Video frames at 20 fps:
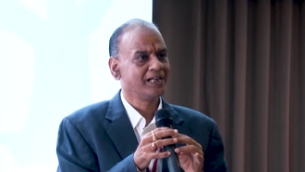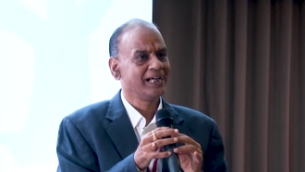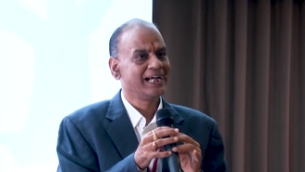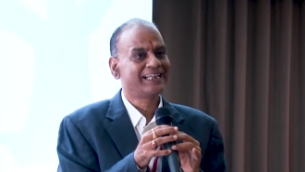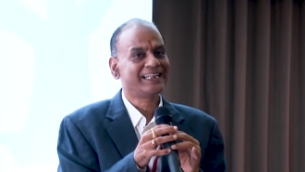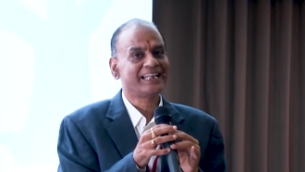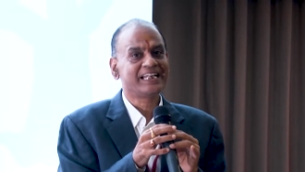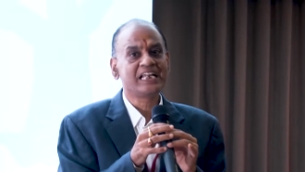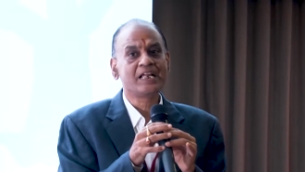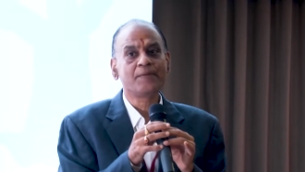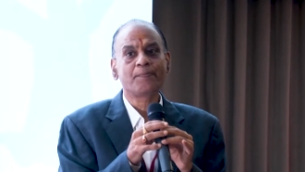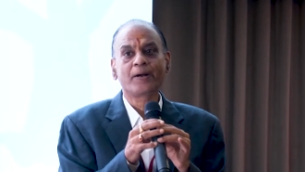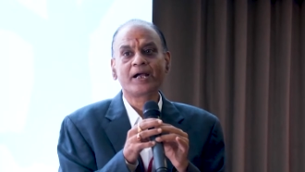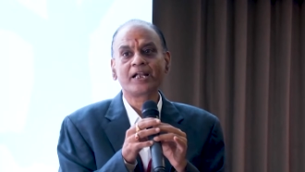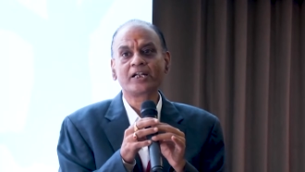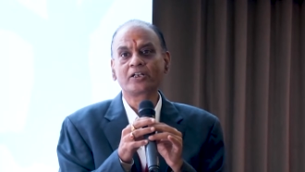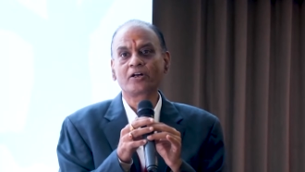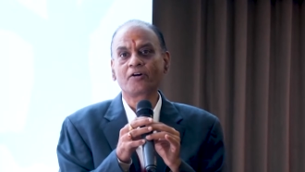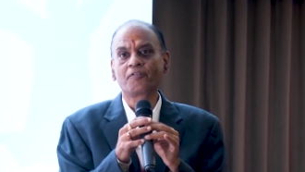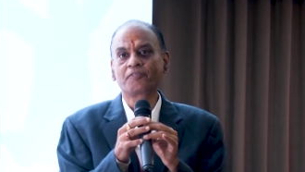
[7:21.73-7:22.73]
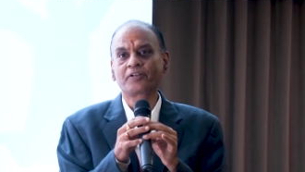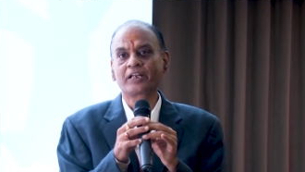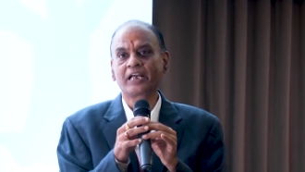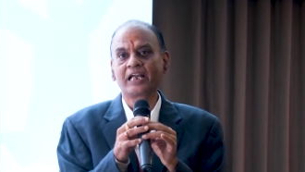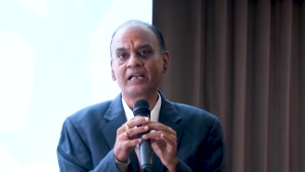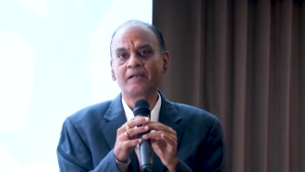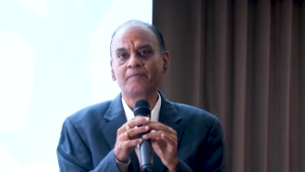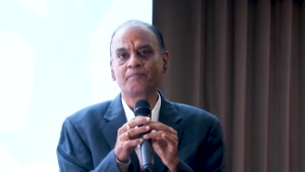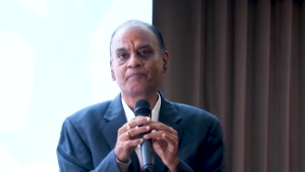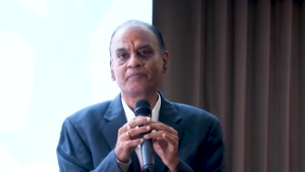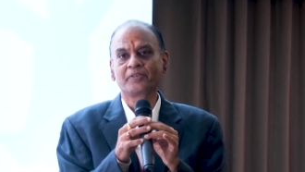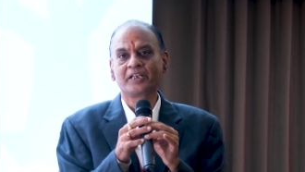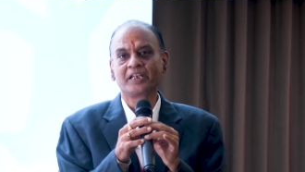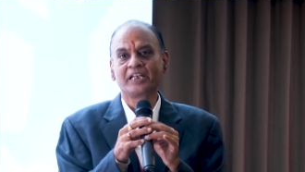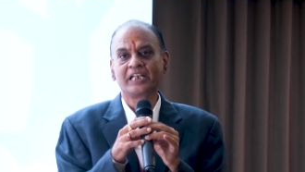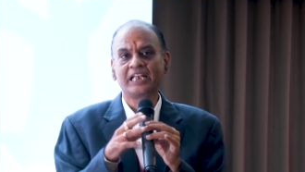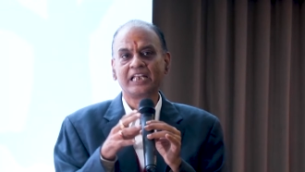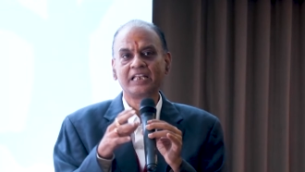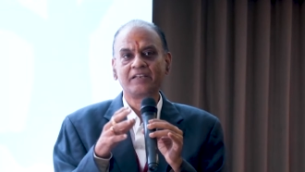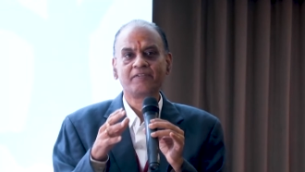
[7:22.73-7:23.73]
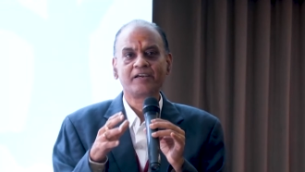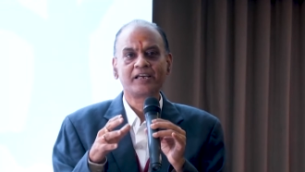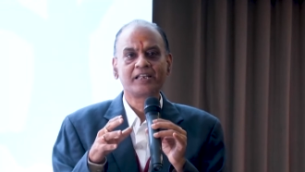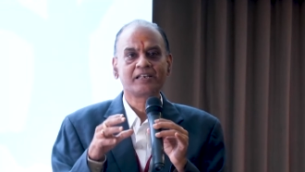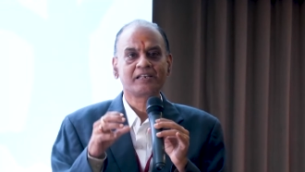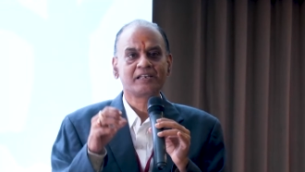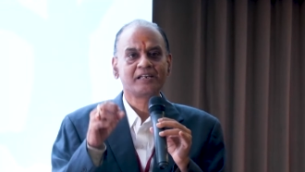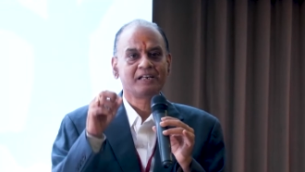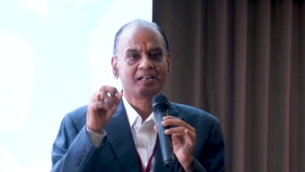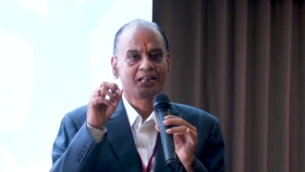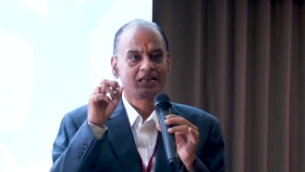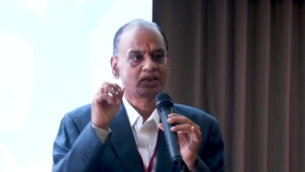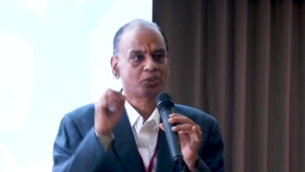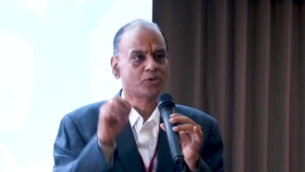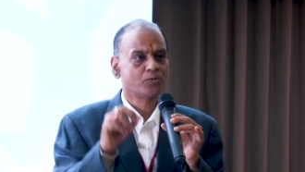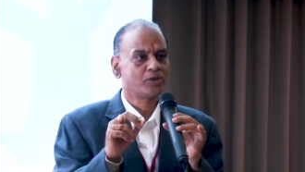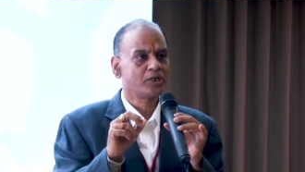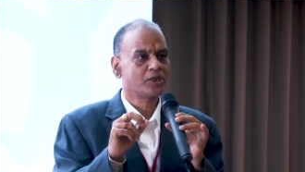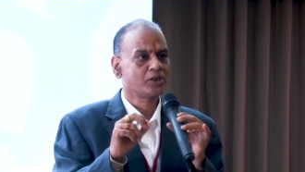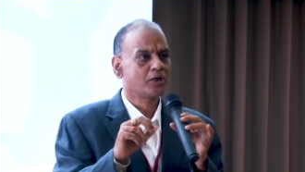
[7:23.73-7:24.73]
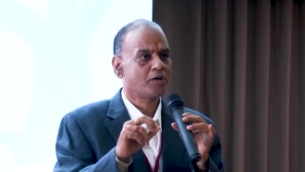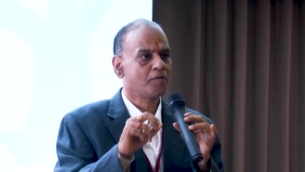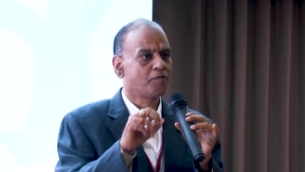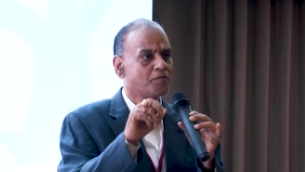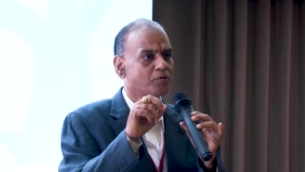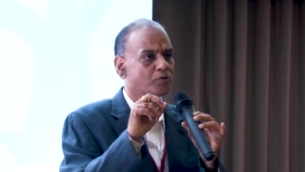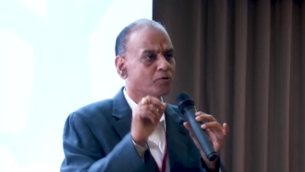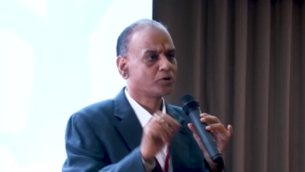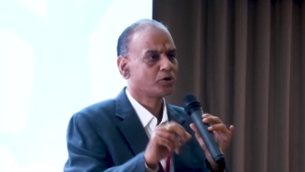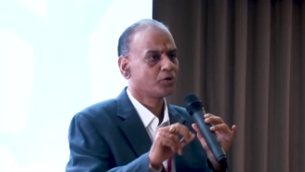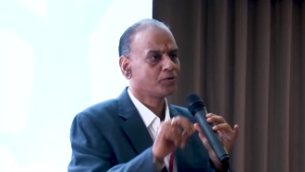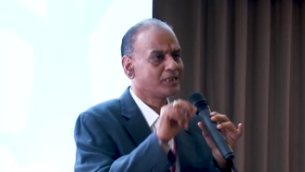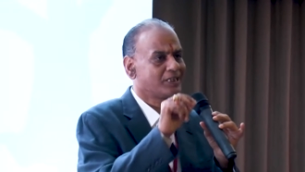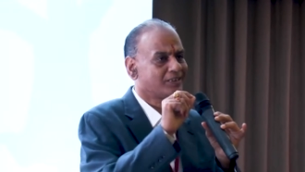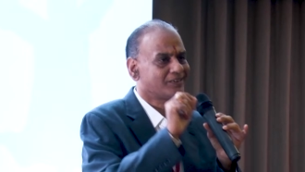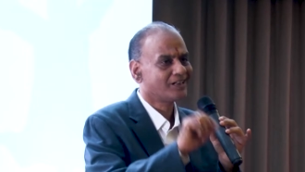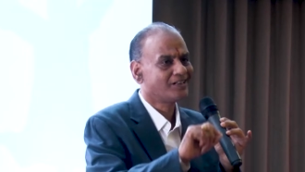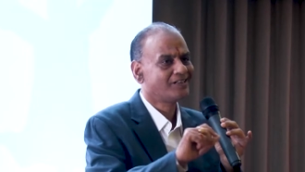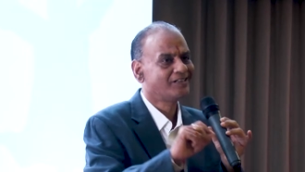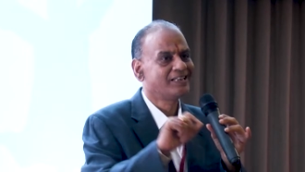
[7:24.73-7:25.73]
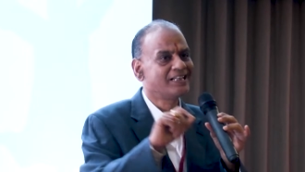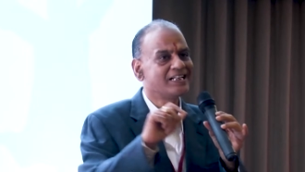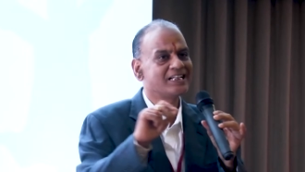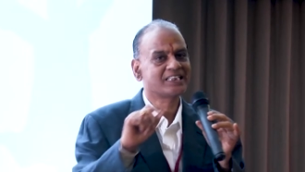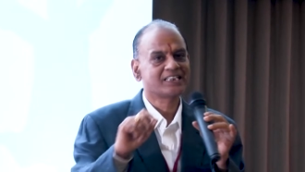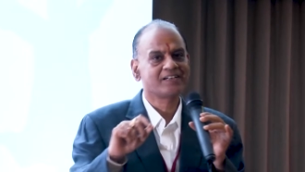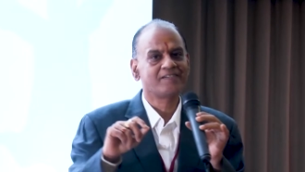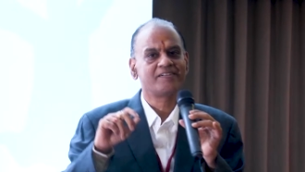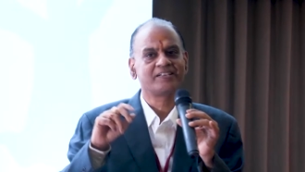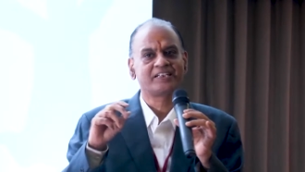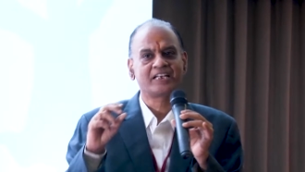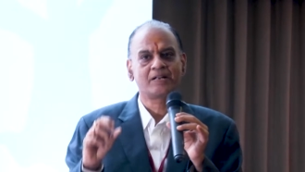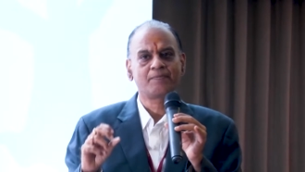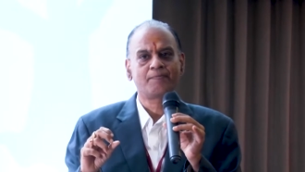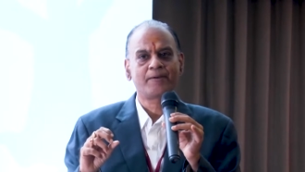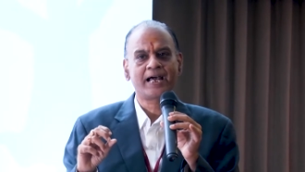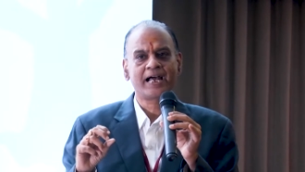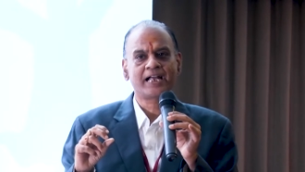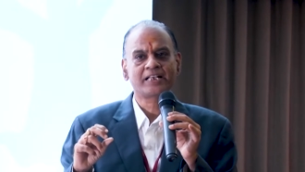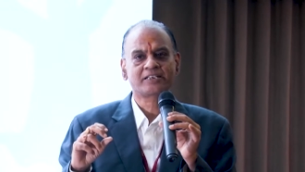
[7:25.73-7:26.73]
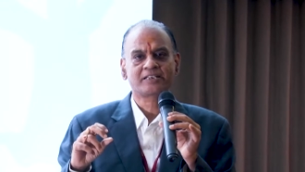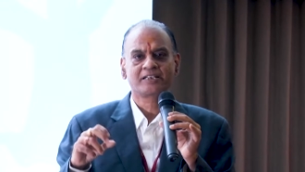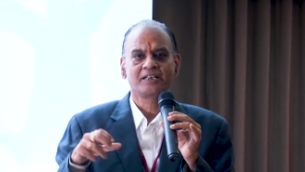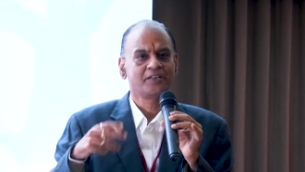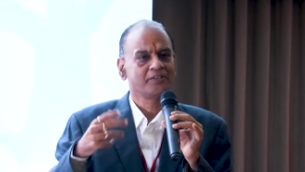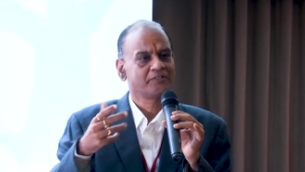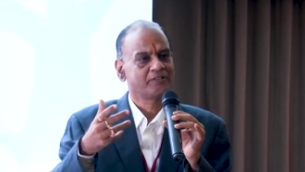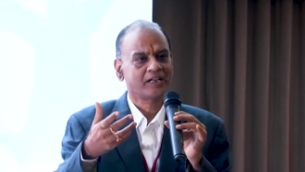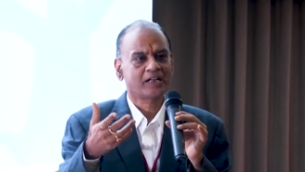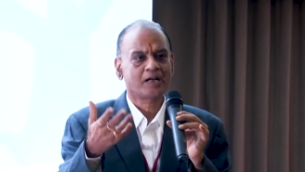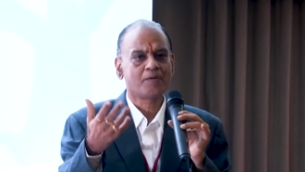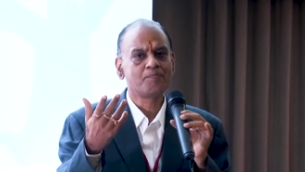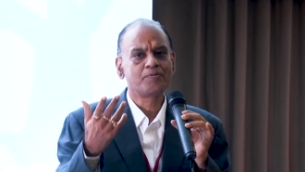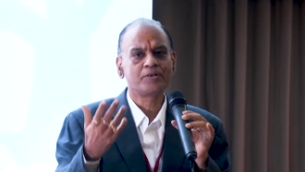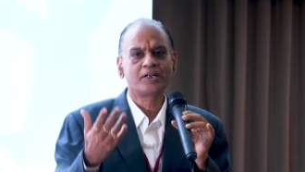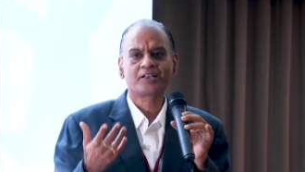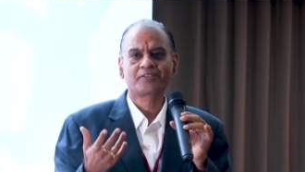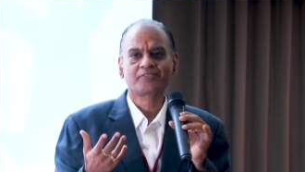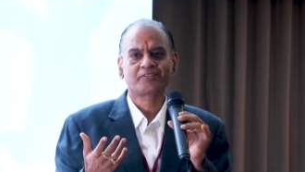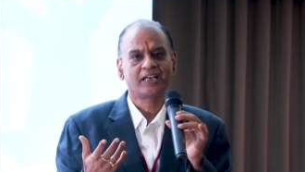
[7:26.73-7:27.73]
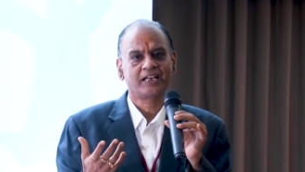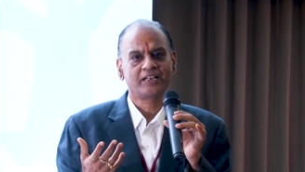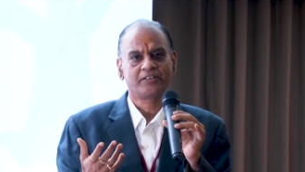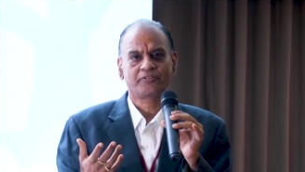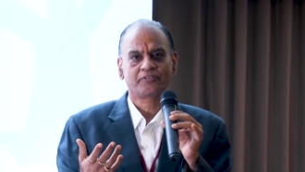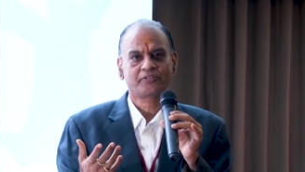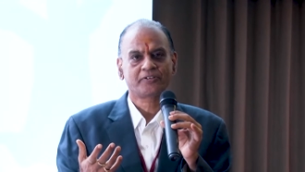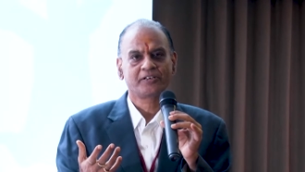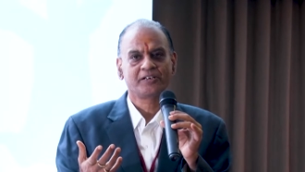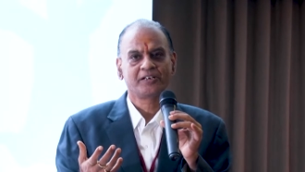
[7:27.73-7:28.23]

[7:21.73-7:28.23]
At any point of time, even a student of 2013-17 batch, say computer science,